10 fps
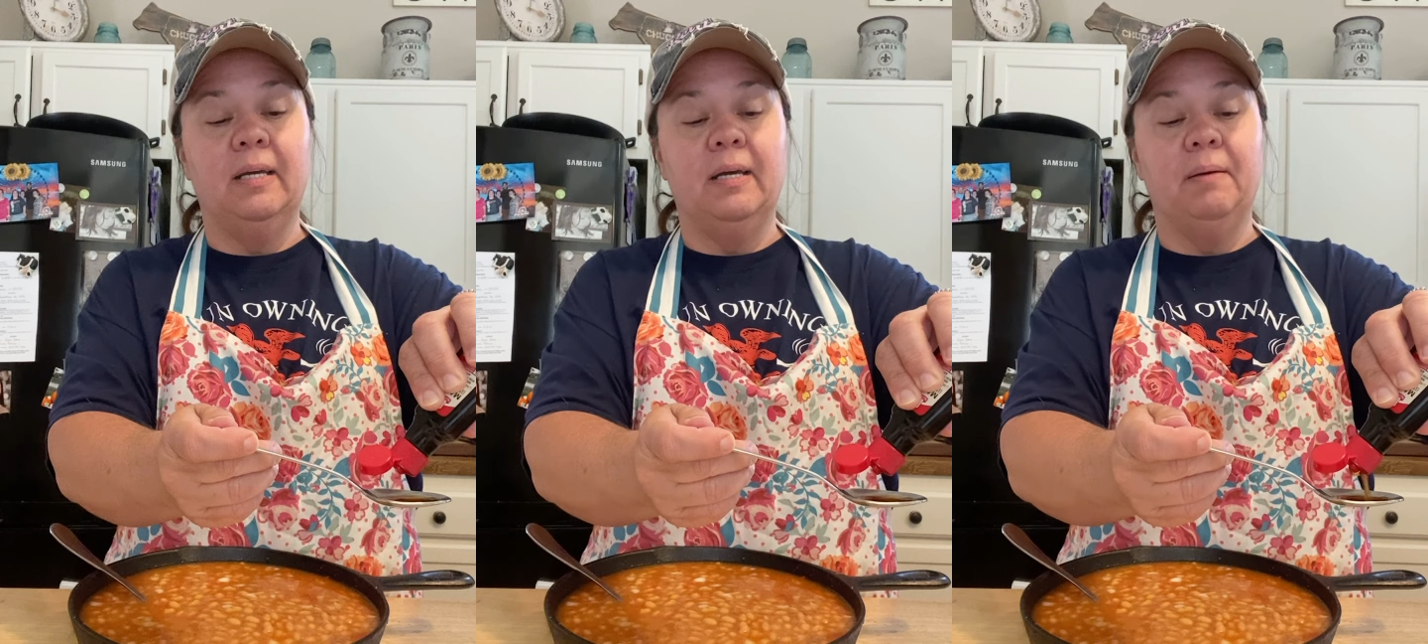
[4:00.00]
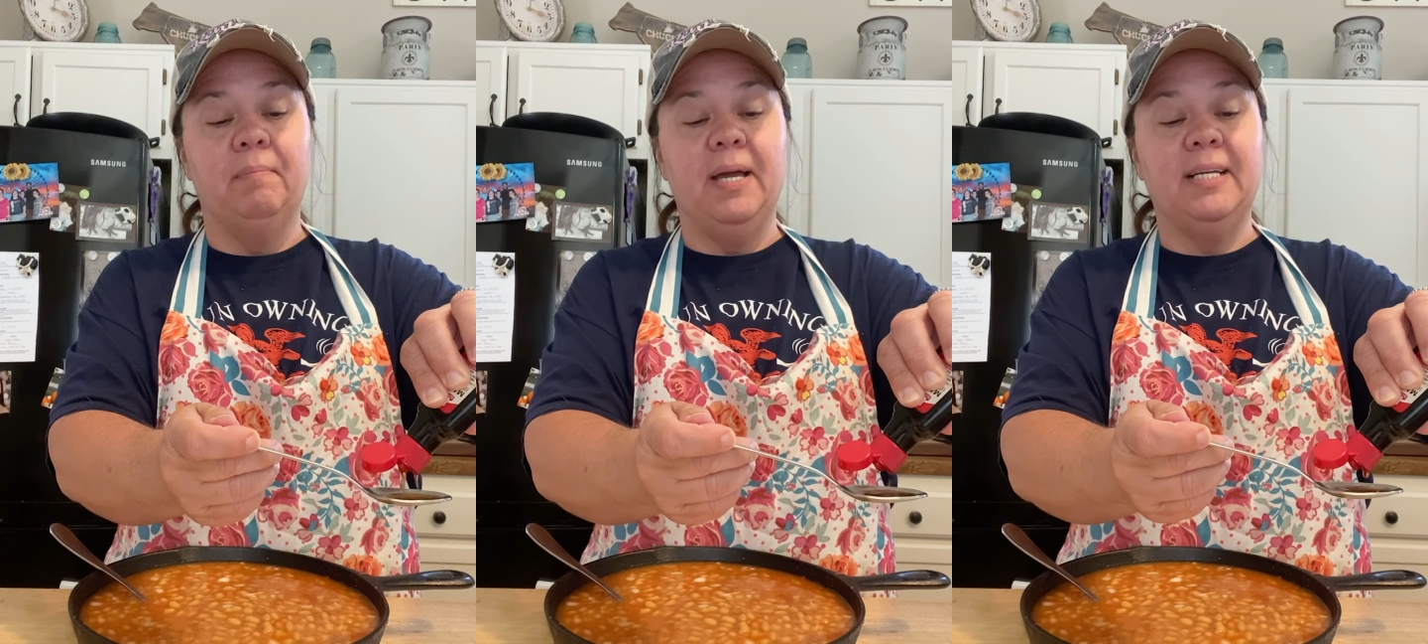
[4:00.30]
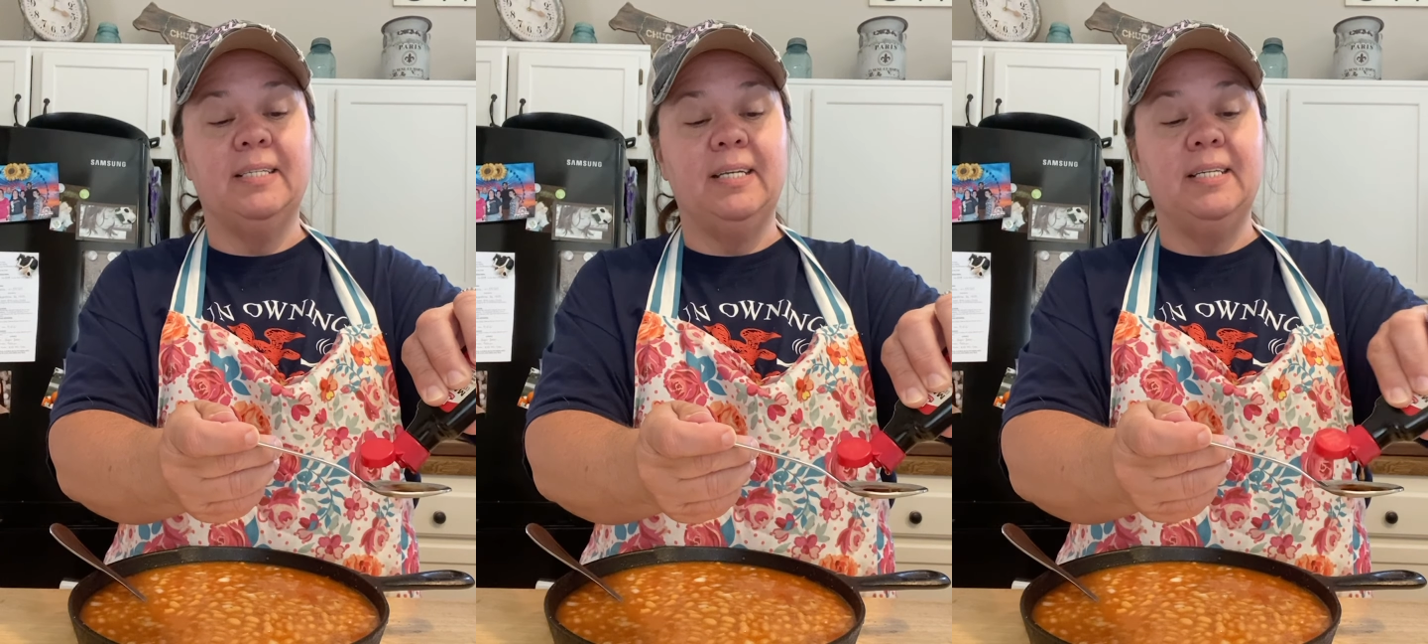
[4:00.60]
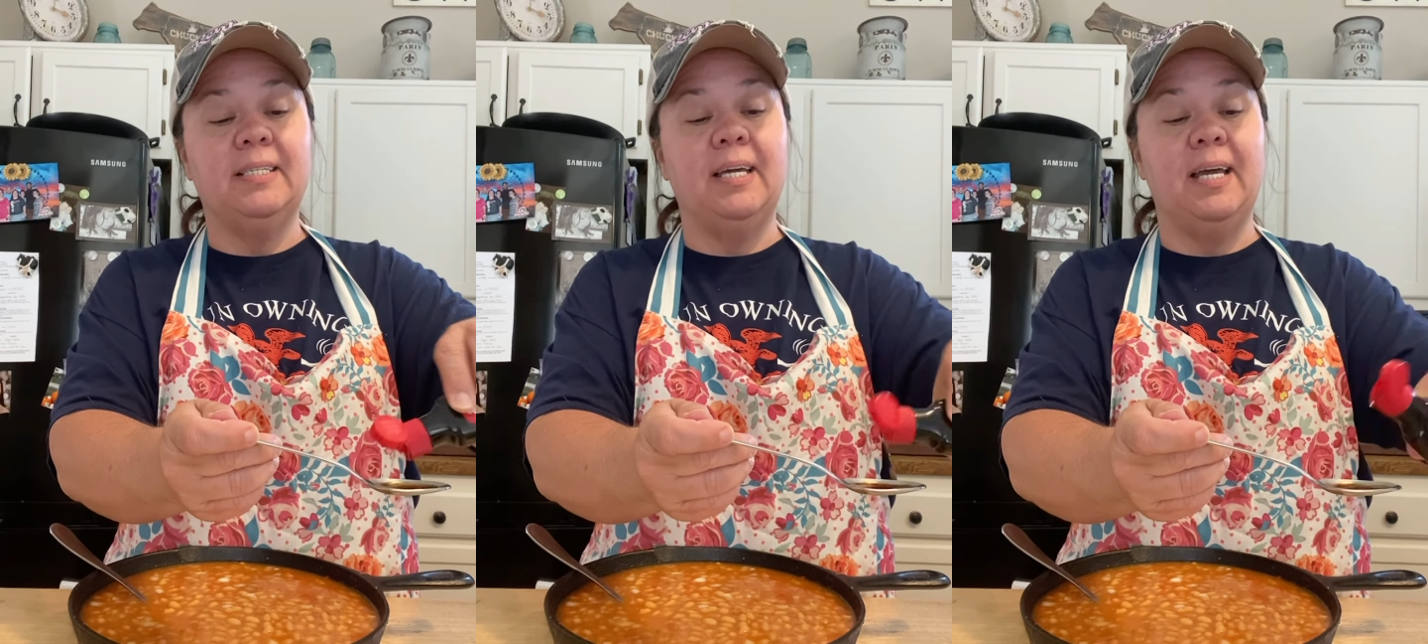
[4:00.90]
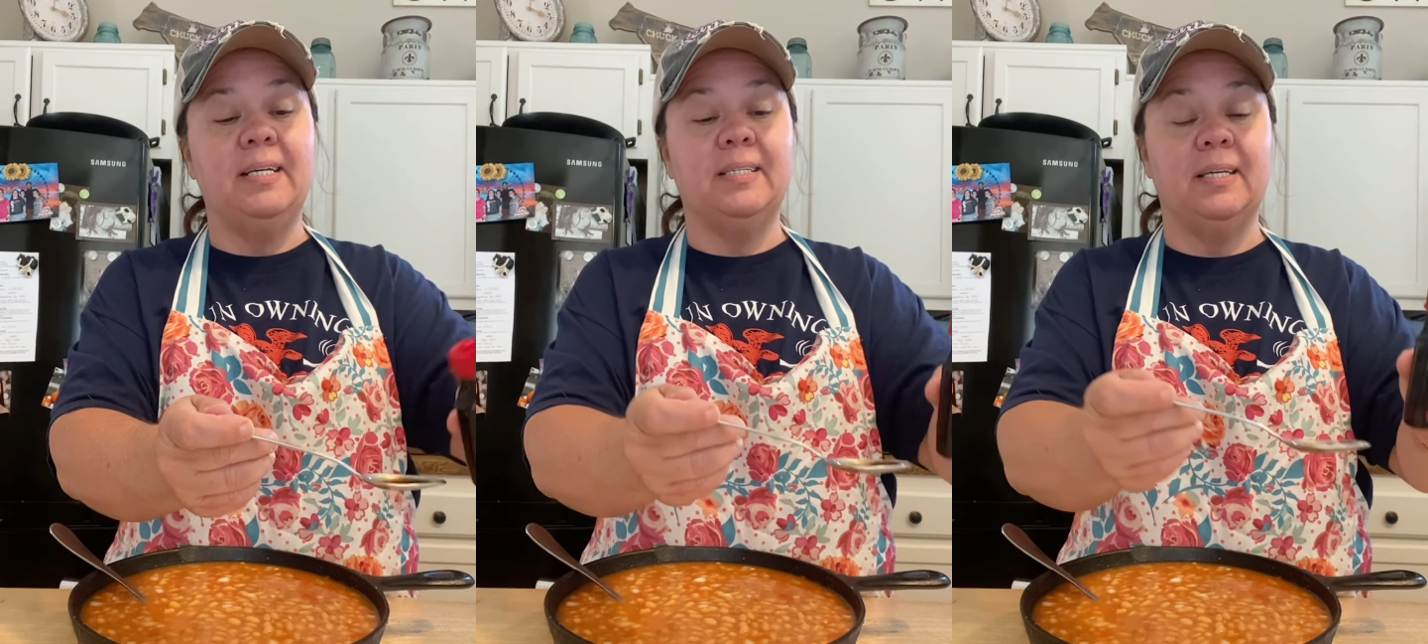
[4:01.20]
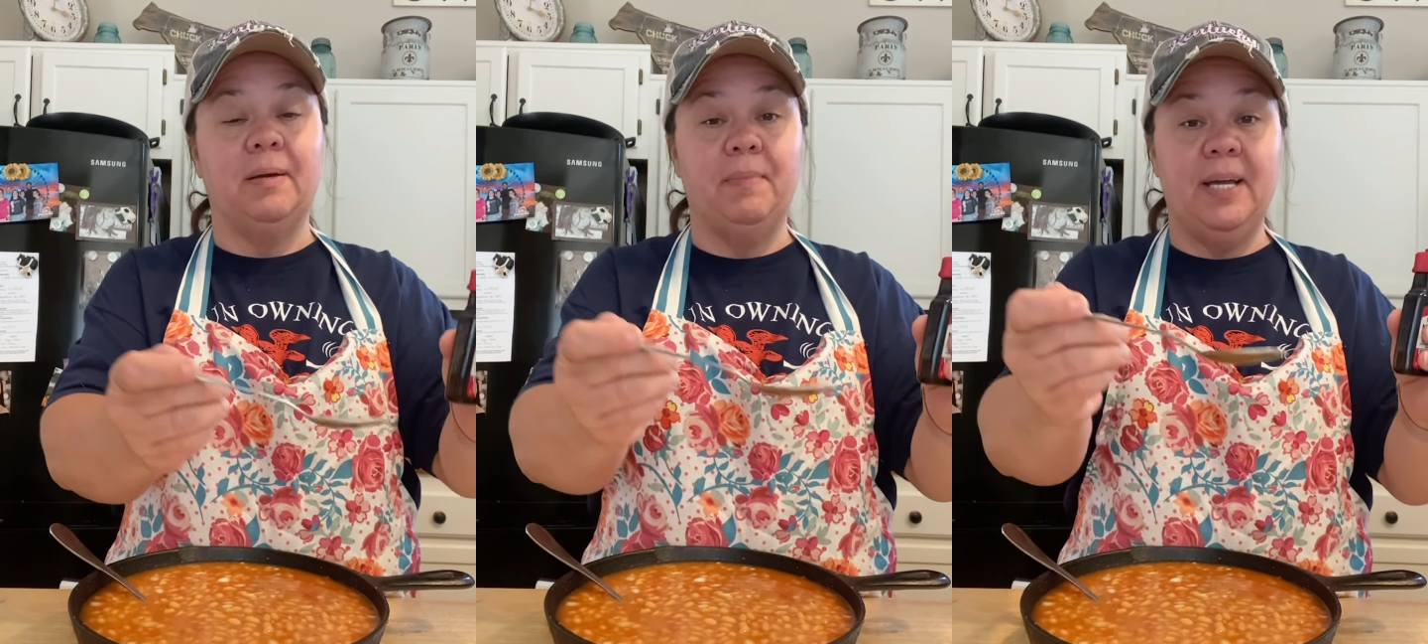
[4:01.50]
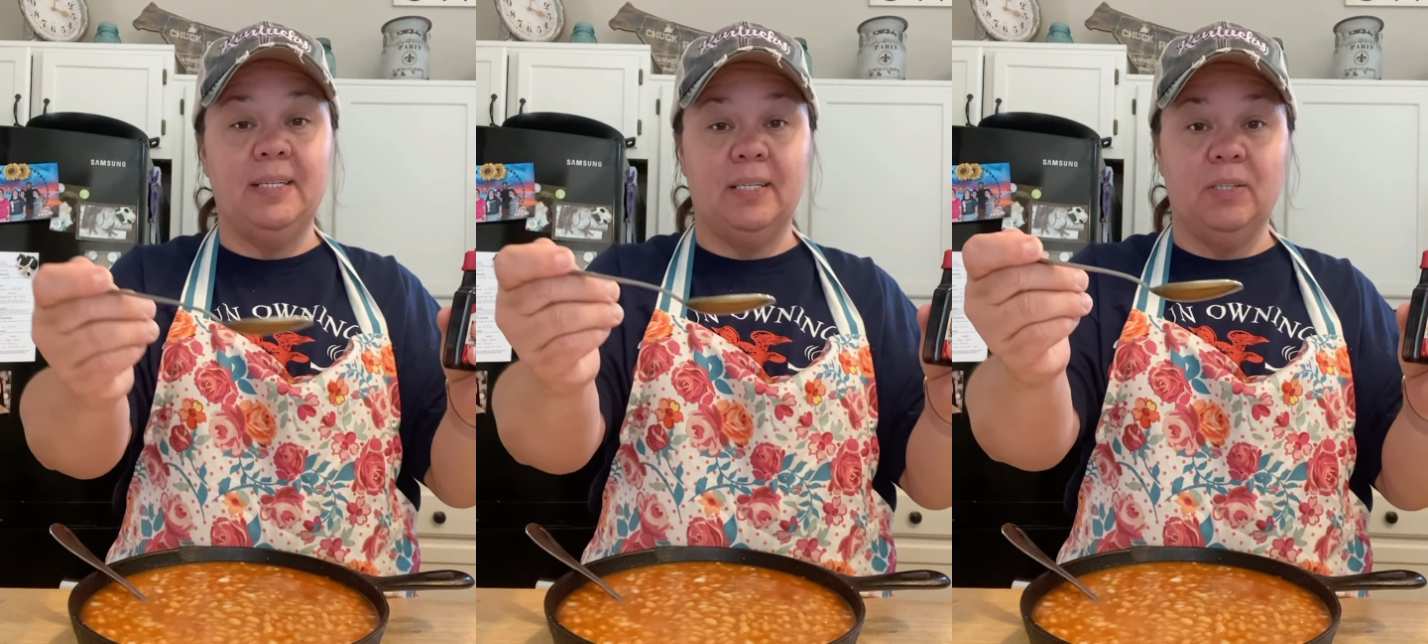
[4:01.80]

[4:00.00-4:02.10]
makes these taste amazing.